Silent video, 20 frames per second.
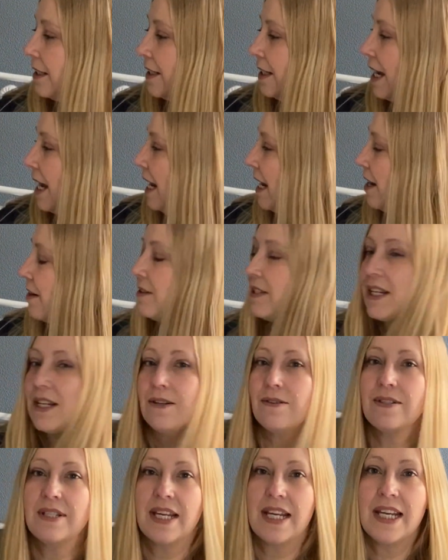Hello,
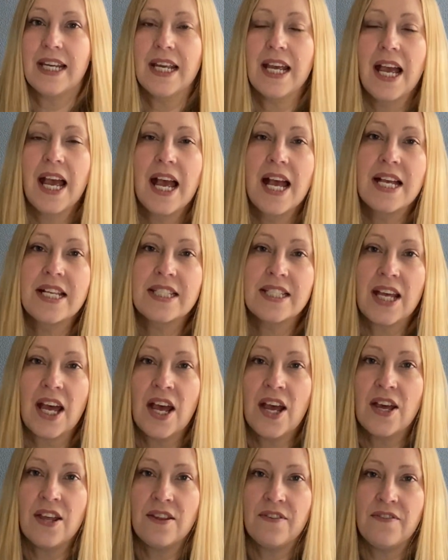Tildy.
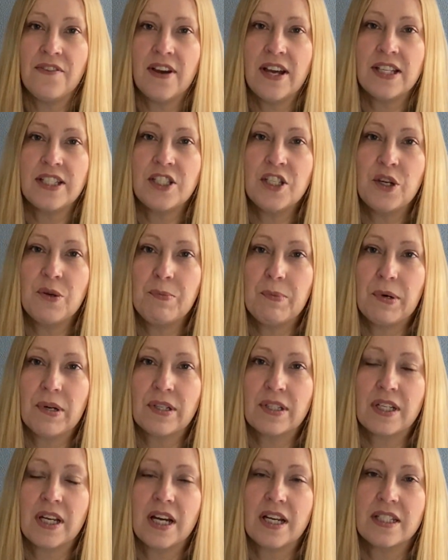So the first new
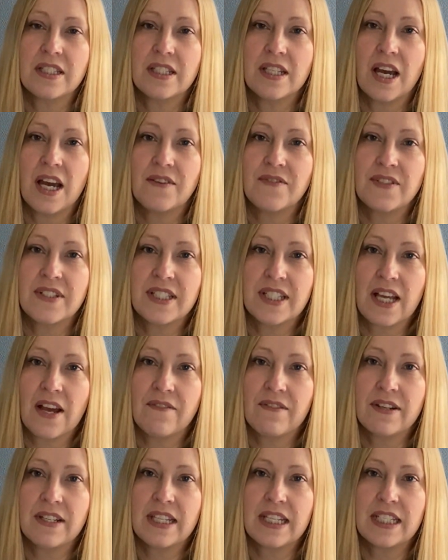podcast that I've
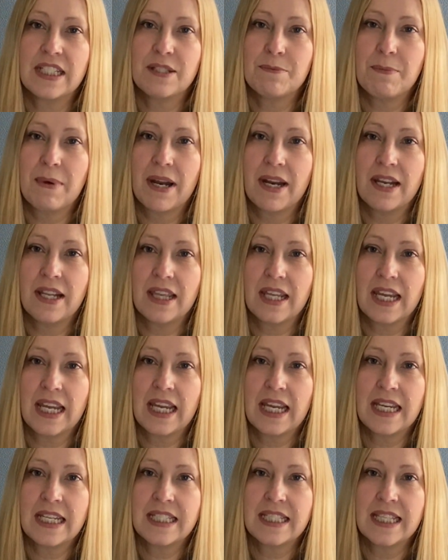discovered this month
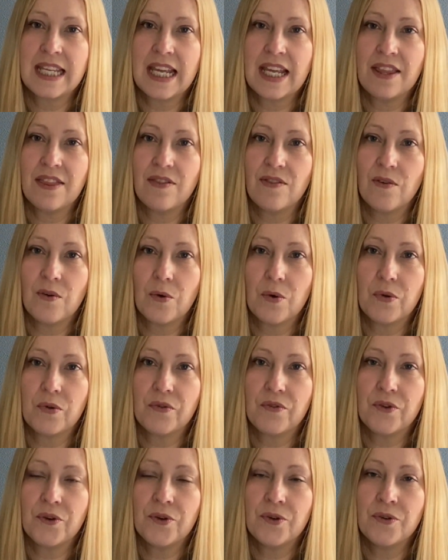is The
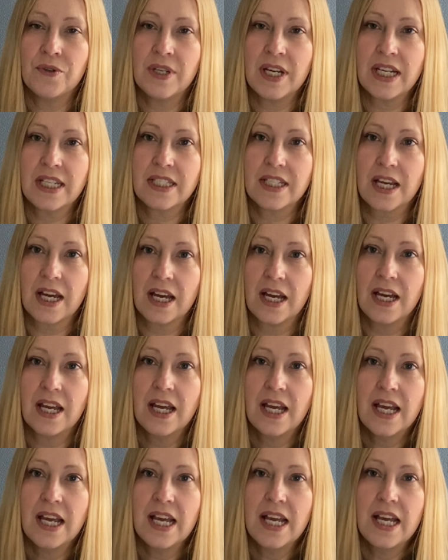Thoughtful Knitter.
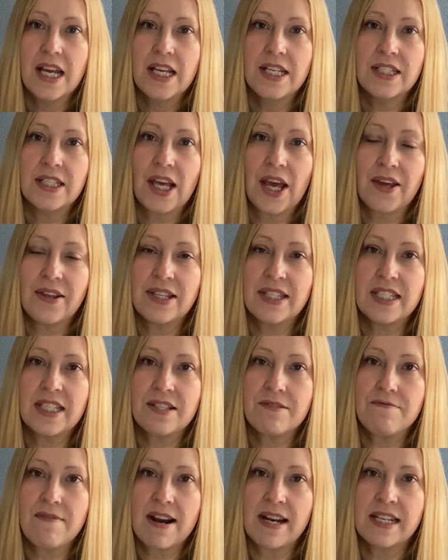So this is
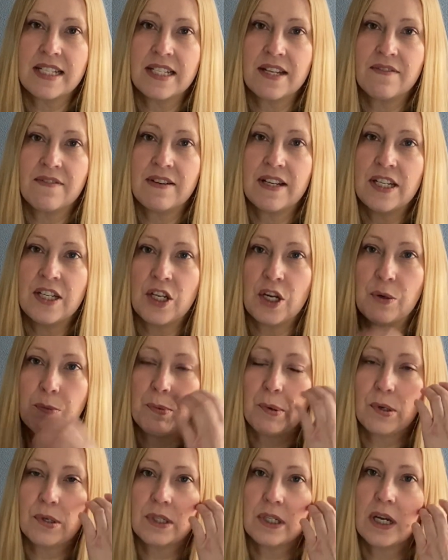a relatively new
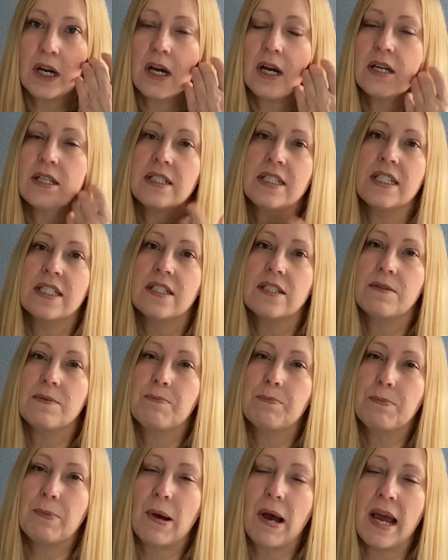podcast. It's
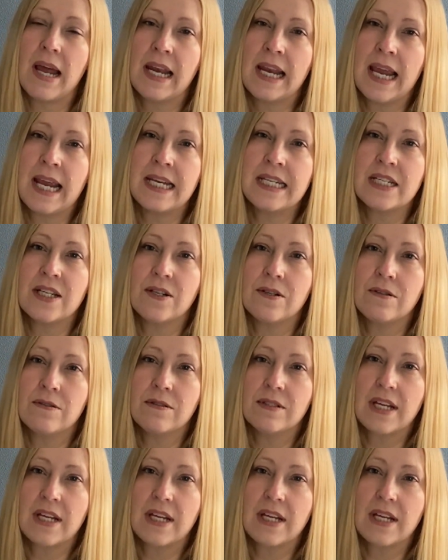by a lady called